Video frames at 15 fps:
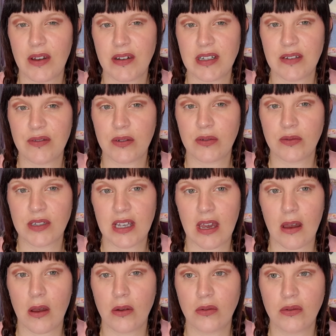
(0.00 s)
are very difficult to get
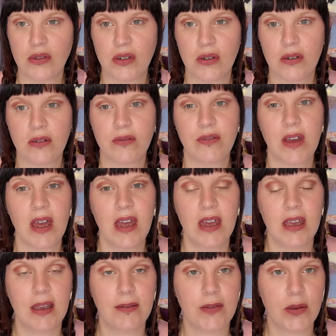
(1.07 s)
hold of.
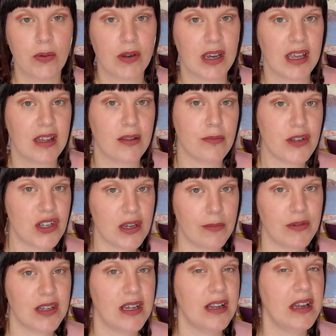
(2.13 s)
If you want to get them
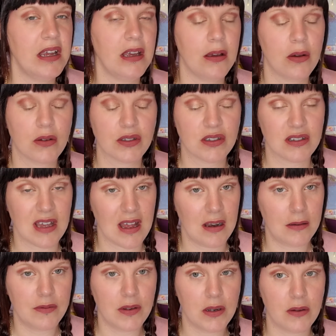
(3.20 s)
shipped in, it costs a
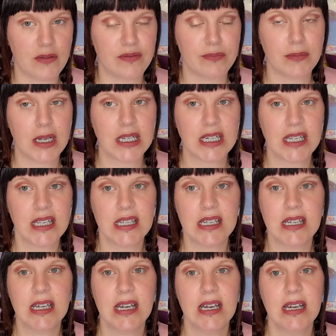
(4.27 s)
hell of a lot of
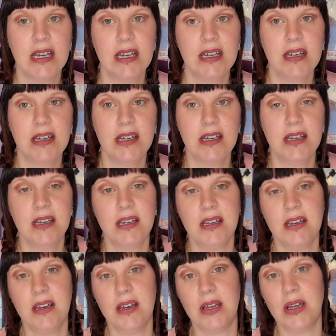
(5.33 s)
money.
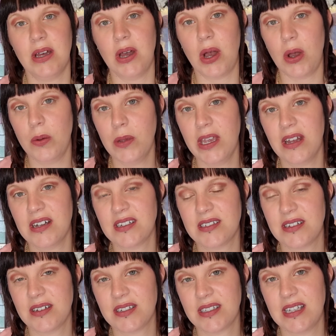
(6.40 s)
Are we going to
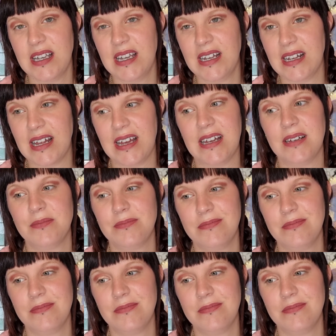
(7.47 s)
start seeing that?